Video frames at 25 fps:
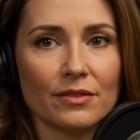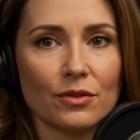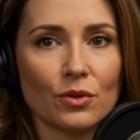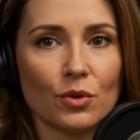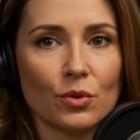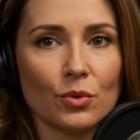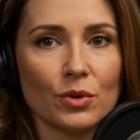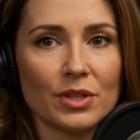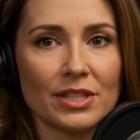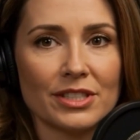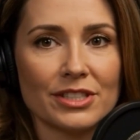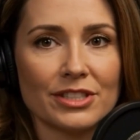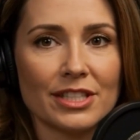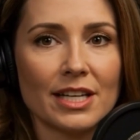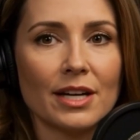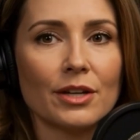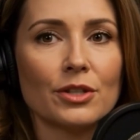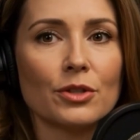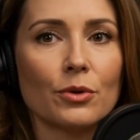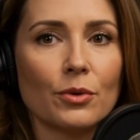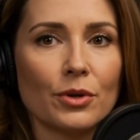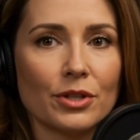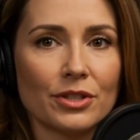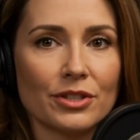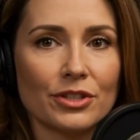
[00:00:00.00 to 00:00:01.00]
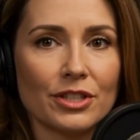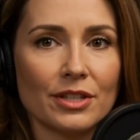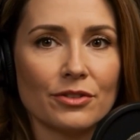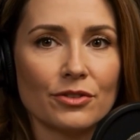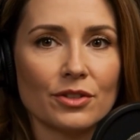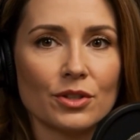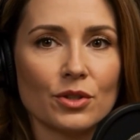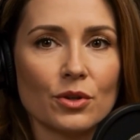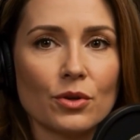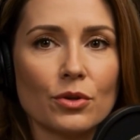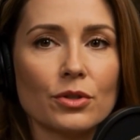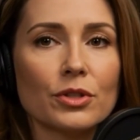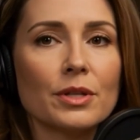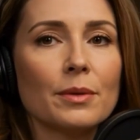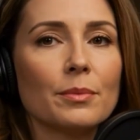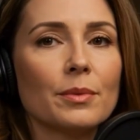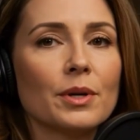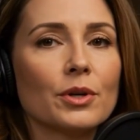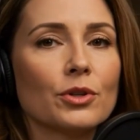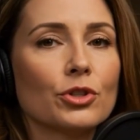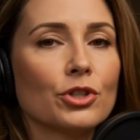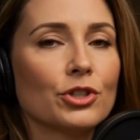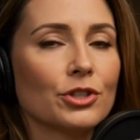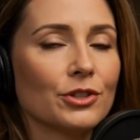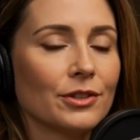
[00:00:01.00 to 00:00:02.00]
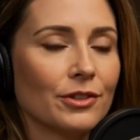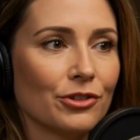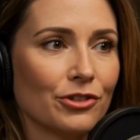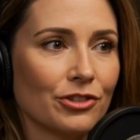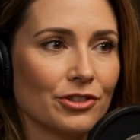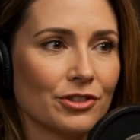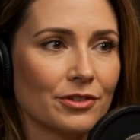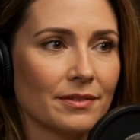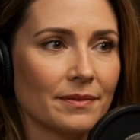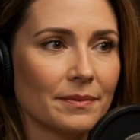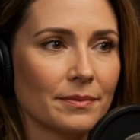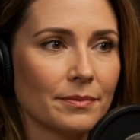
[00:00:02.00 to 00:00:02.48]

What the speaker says: always dealt with difficult emotions.